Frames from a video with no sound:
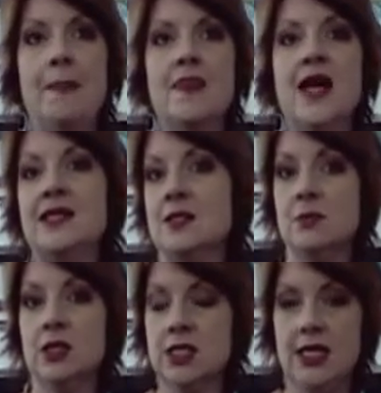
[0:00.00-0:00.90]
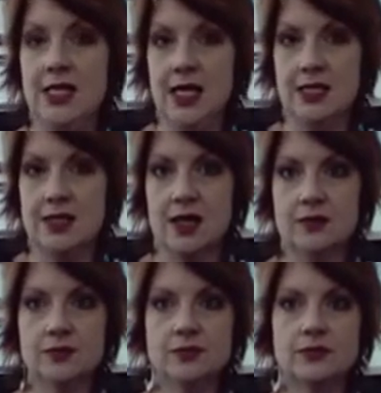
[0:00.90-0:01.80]
that's
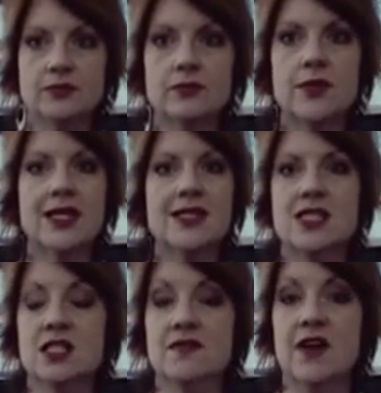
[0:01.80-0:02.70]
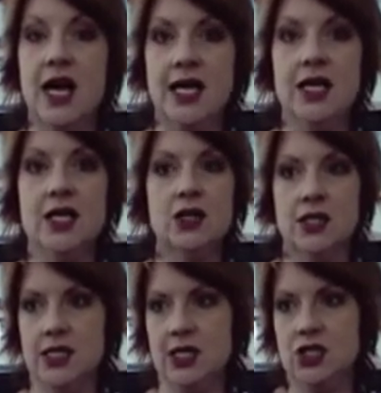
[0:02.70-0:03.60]
multitasking. That's dividing your
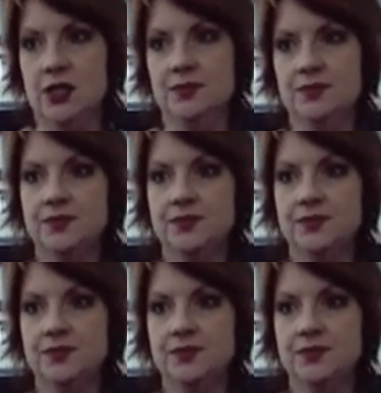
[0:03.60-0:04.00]
attention.